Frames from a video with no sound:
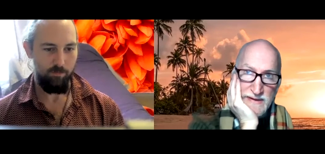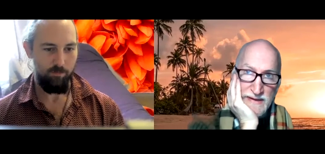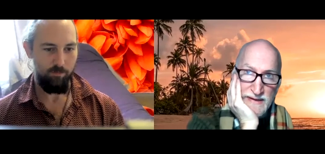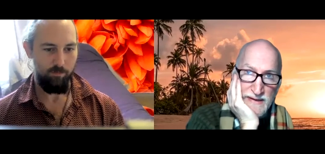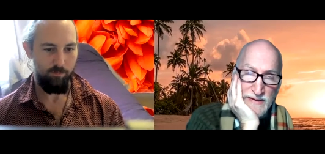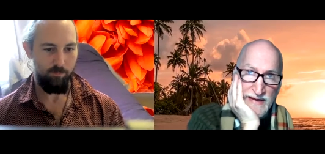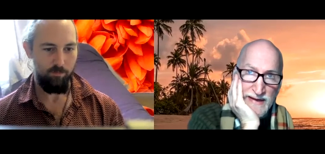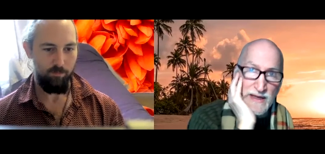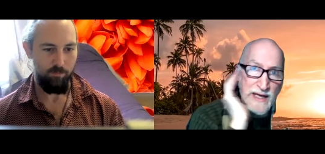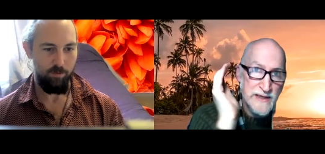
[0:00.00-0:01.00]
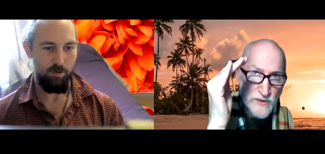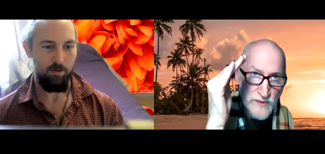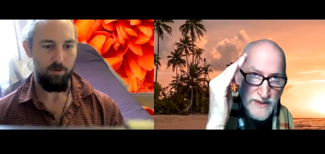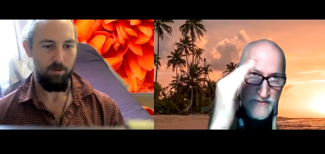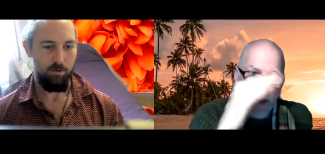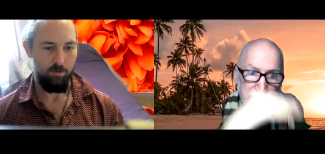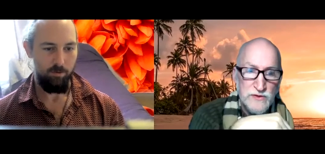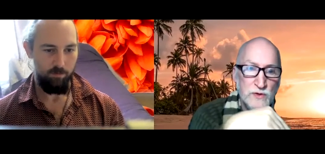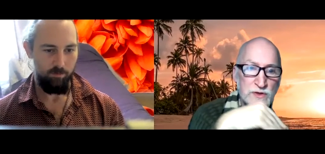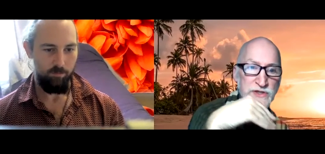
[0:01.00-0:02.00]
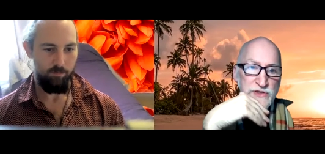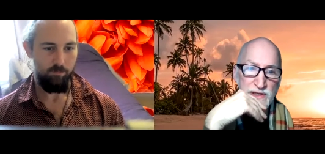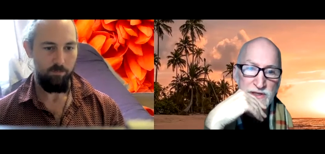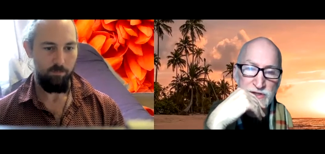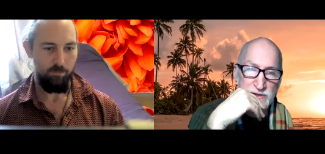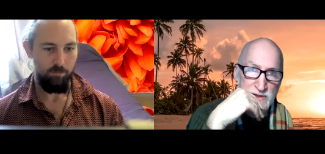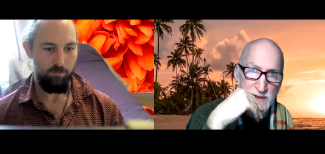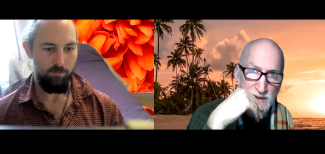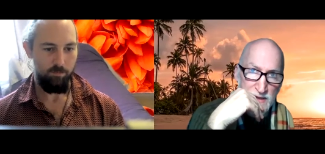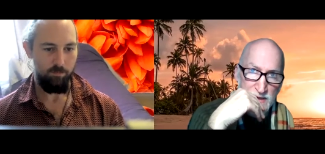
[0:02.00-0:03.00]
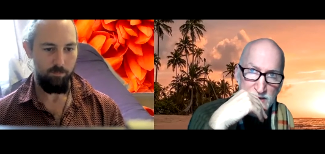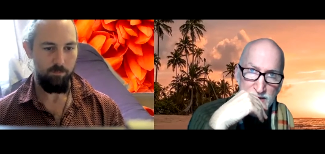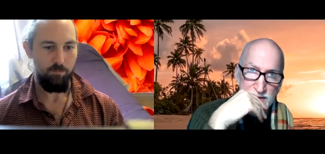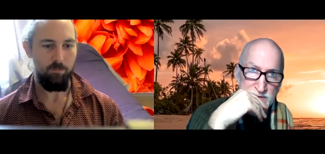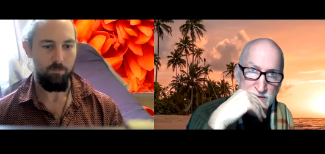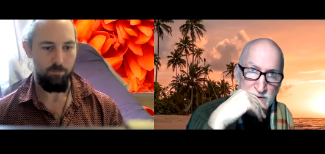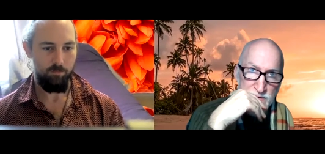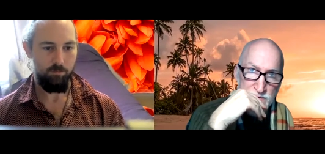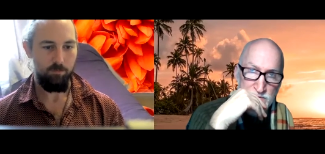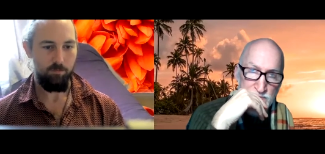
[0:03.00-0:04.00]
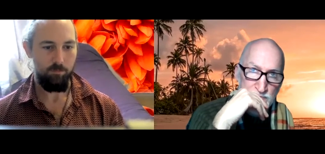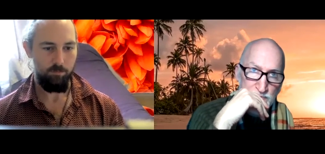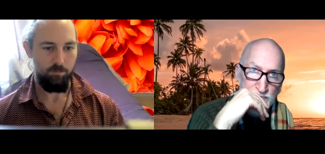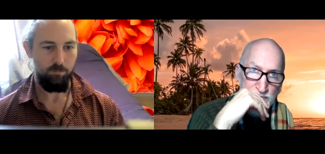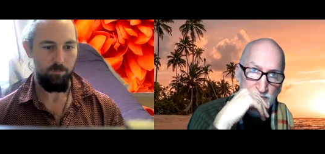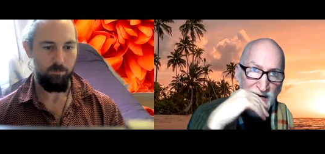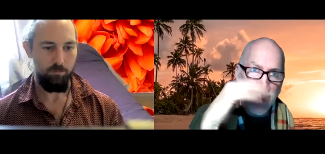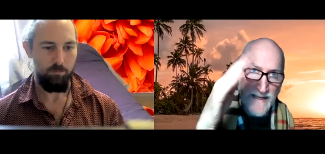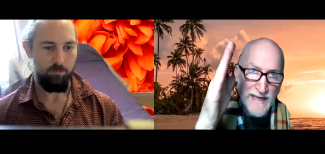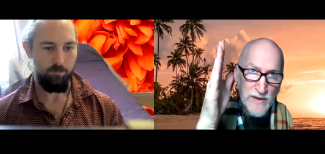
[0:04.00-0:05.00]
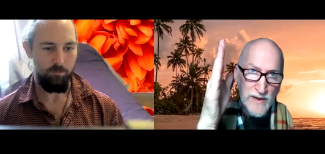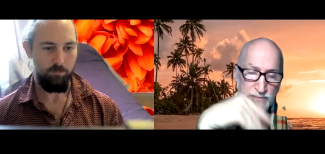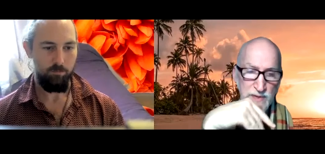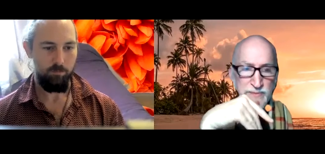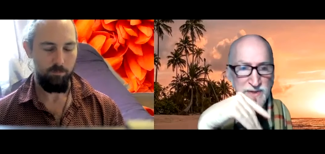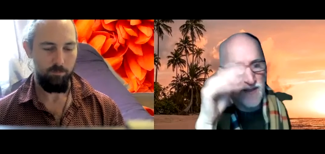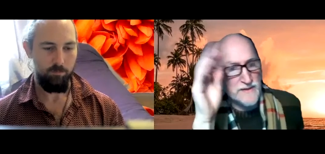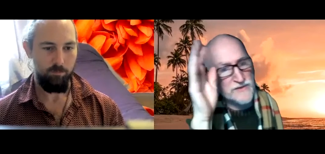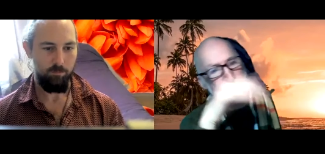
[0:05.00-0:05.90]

Speaker 1: and I, I, I like the way they've got their course structured. So right now I'm, I'm beginning to